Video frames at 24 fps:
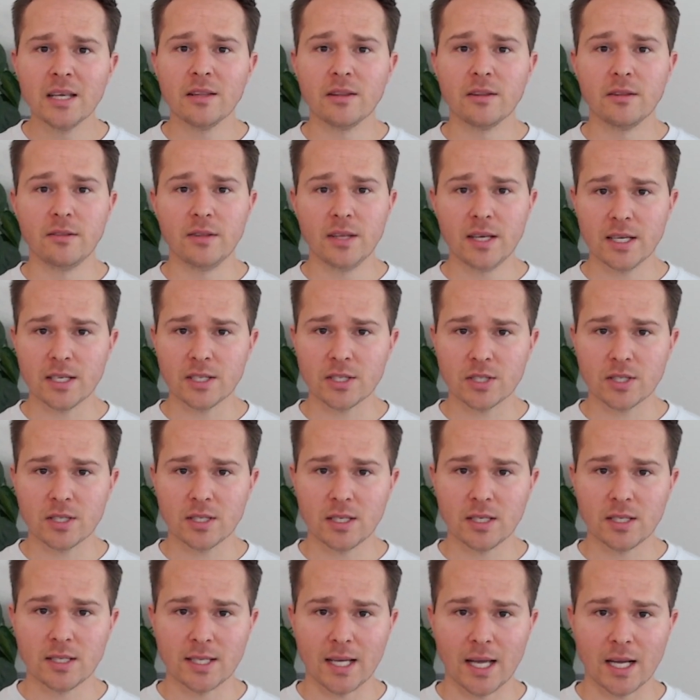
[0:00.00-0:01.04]
this
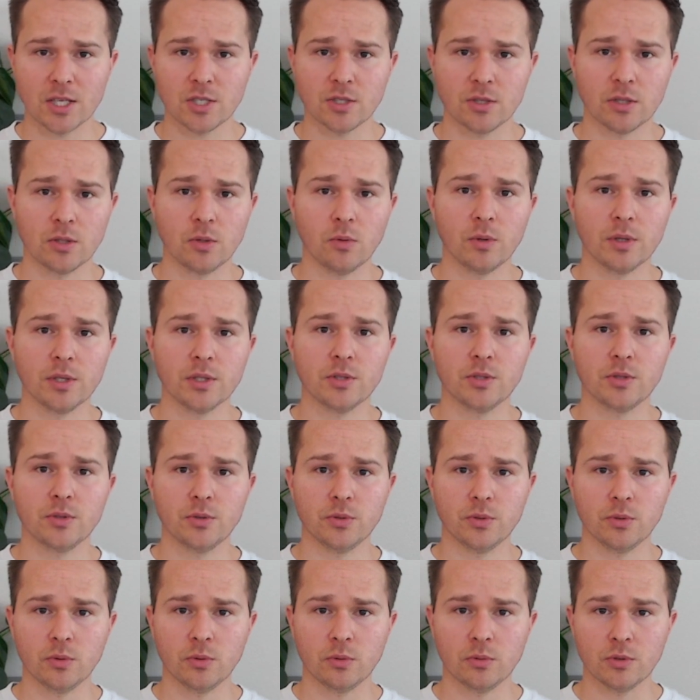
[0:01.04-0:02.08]
is actually going
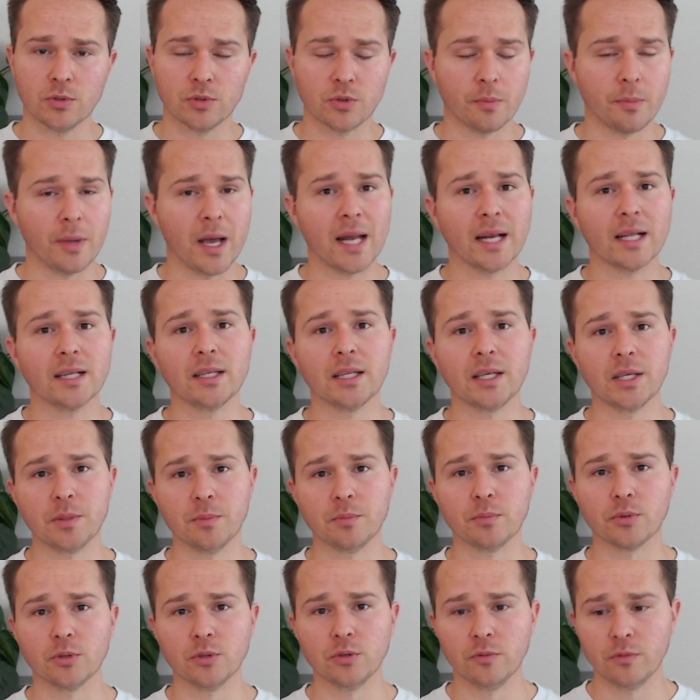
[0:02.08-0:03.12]
to dramatically
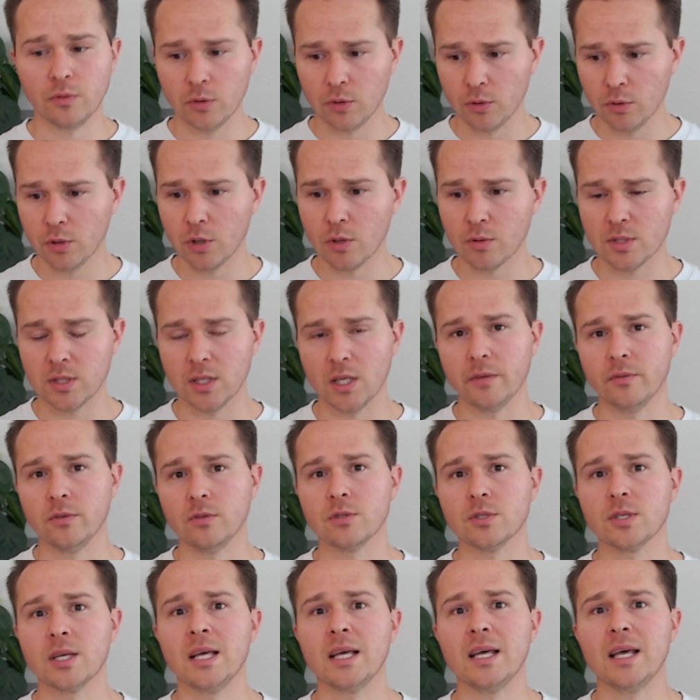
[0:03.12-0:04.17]
improve glucose
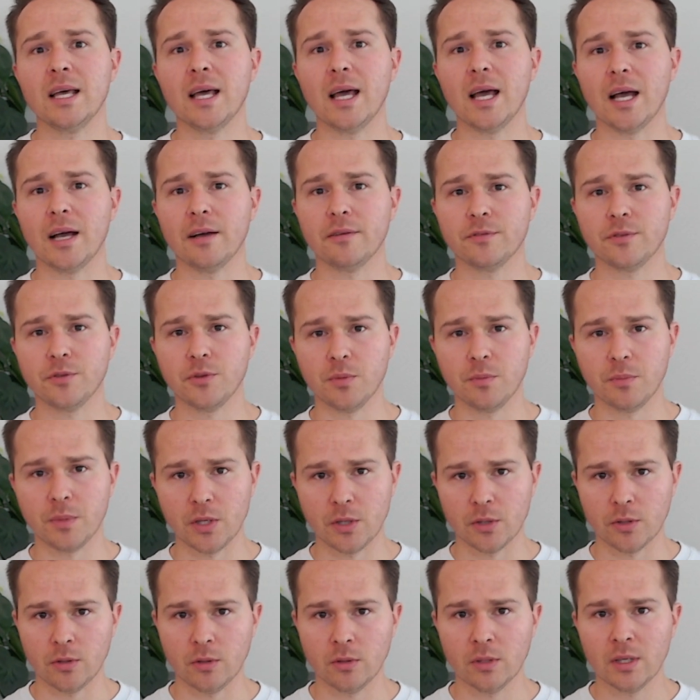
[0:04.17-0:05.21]
levels after the
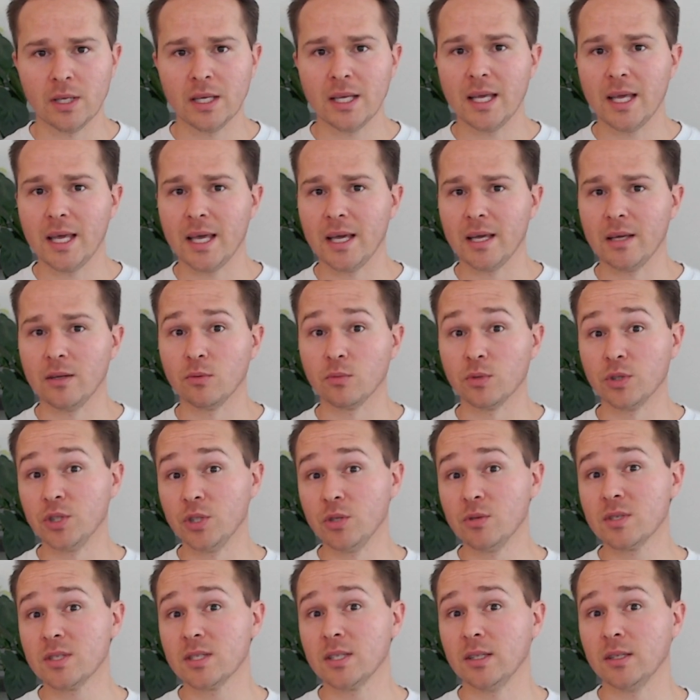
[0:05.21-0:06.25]
meal and
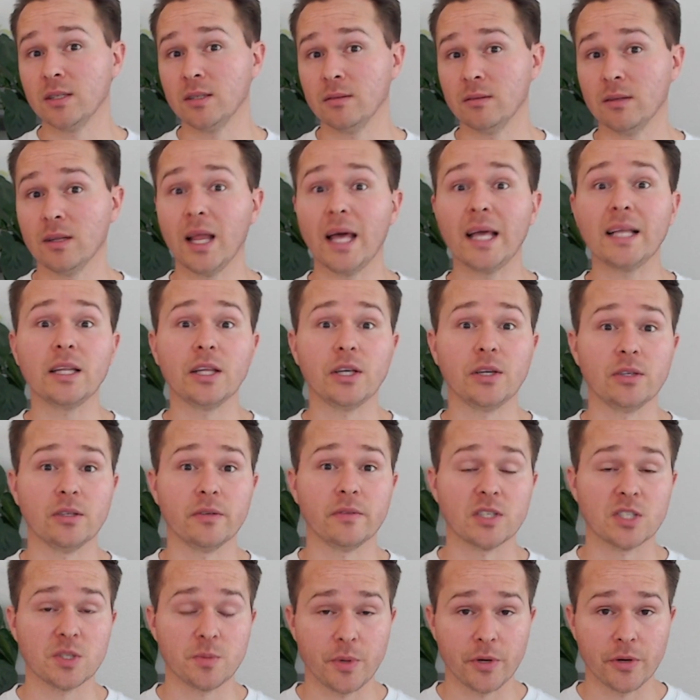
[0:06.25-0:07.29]
reduce the likelihood of
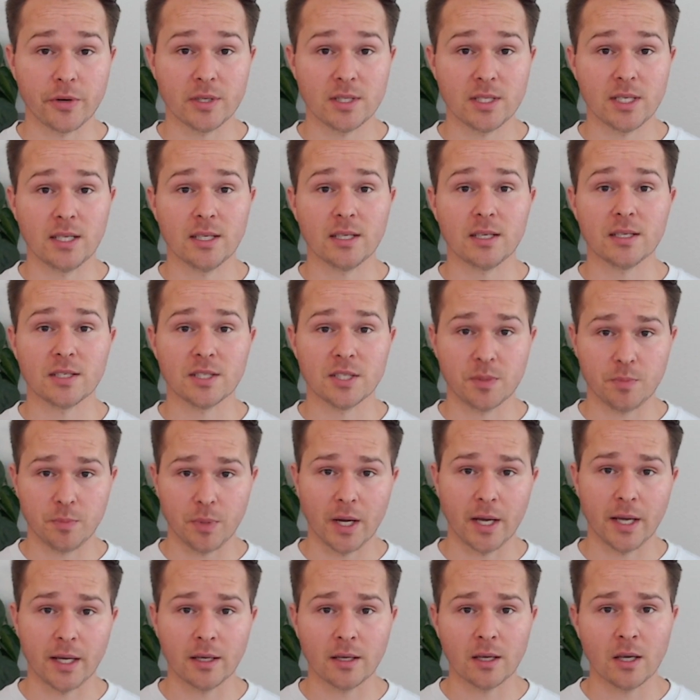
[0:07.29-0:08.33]
experiencing a
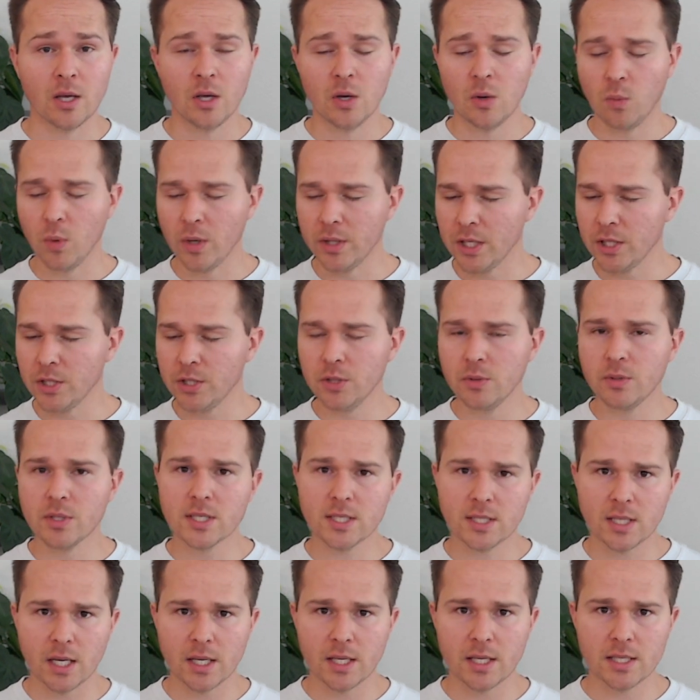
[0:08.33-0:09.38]
spike. When they do the
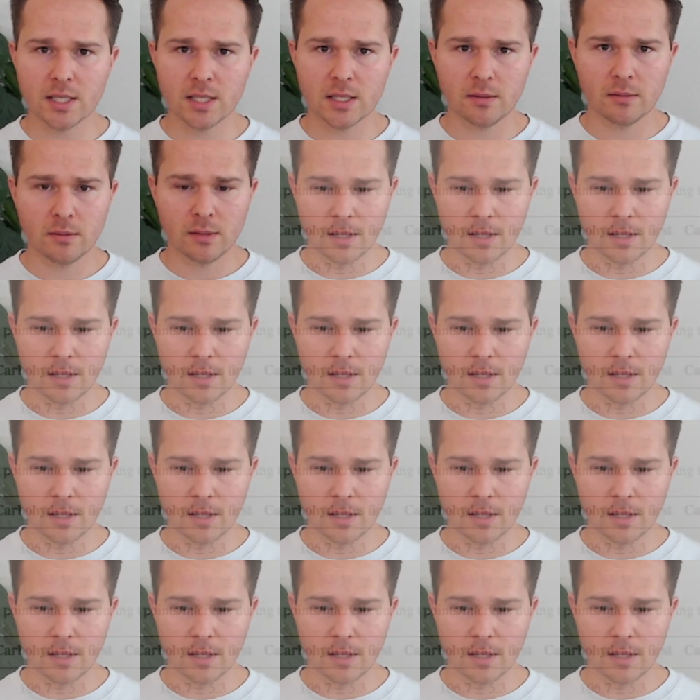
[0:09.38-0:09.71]
studies